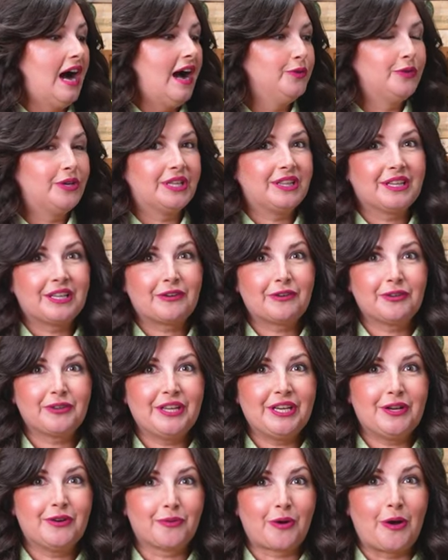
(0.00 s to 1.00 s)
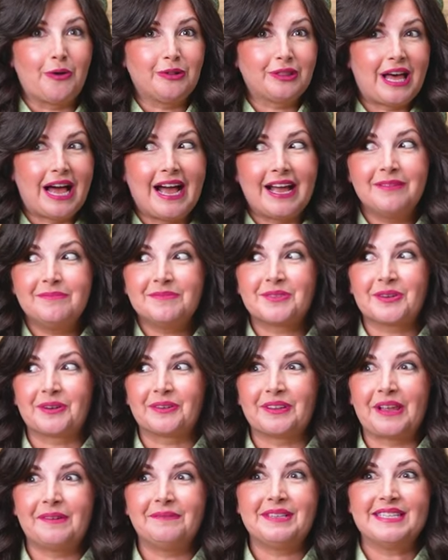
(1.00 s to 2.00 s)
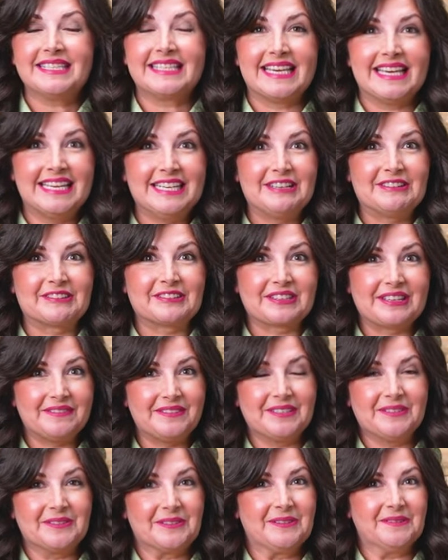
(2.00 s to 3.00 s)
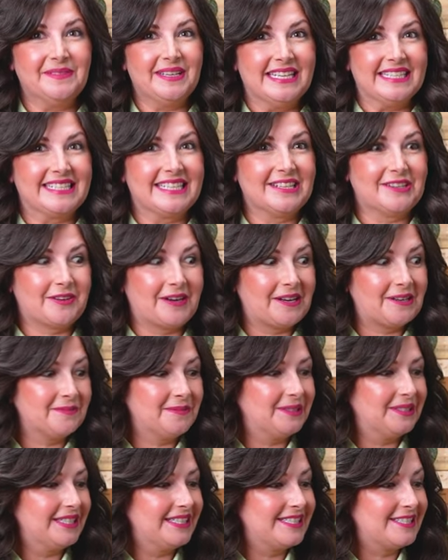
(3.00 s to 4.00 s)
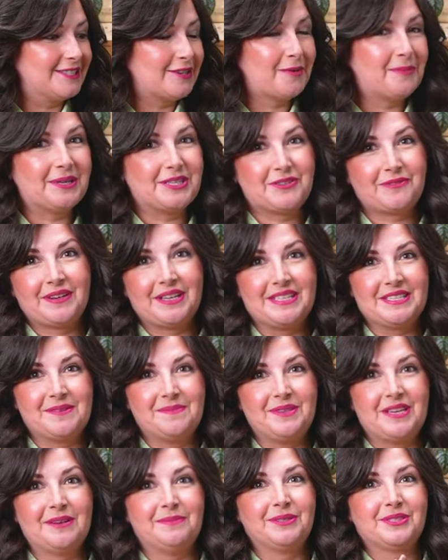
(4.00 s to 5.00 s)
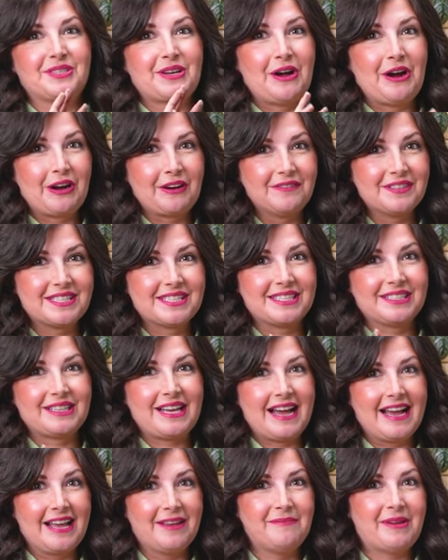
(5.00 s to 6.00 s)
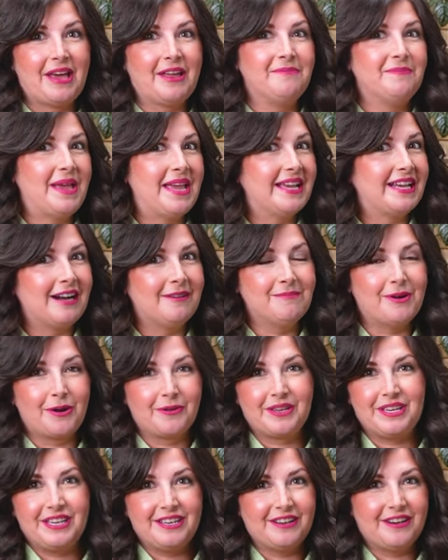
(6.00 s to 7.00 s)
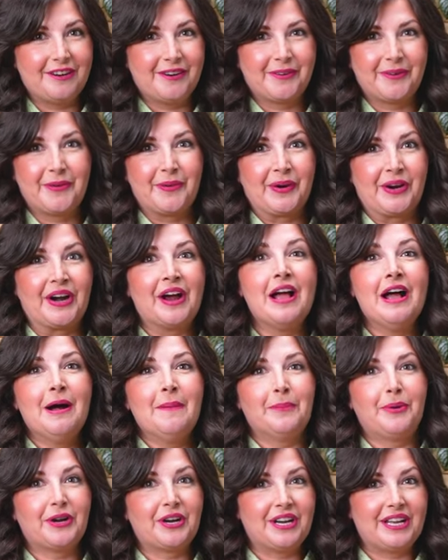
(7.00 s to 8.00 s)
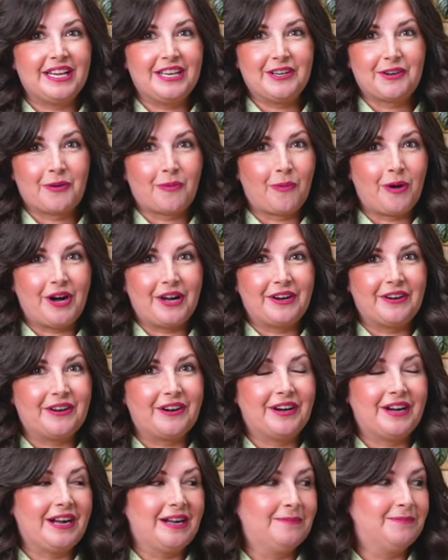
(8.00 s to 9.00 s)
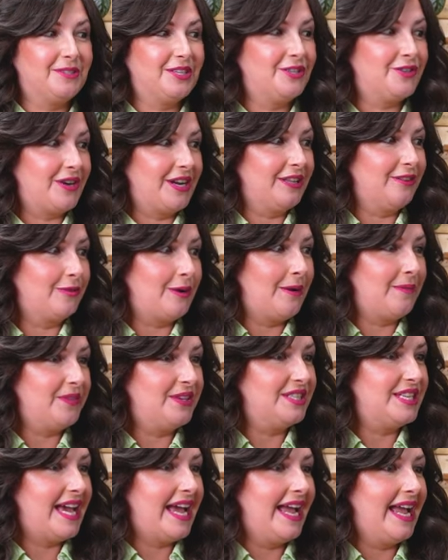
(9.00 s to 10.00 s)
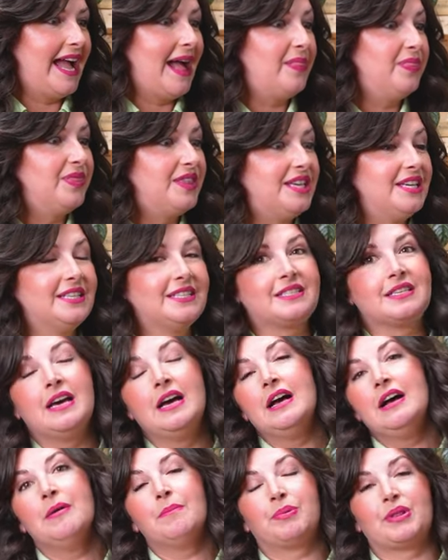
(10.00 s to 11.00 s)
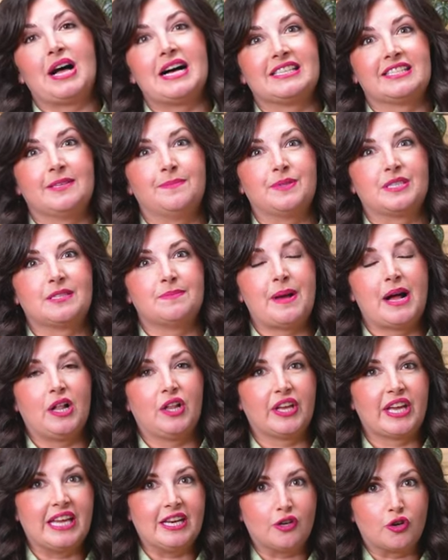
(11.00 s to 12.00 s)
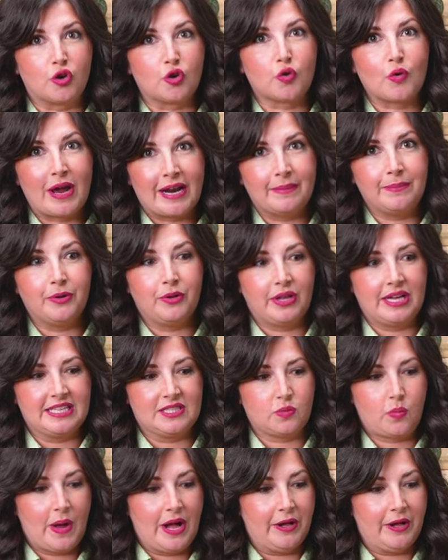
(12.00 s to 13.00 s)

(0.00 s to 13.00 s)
You can literally grow limes or lemons in your living room. It's incredible. It's so much fun to be able to harvest the lime and make a mojito or put it in your water um, to drink throughout the day. And these blossoms smell incredible as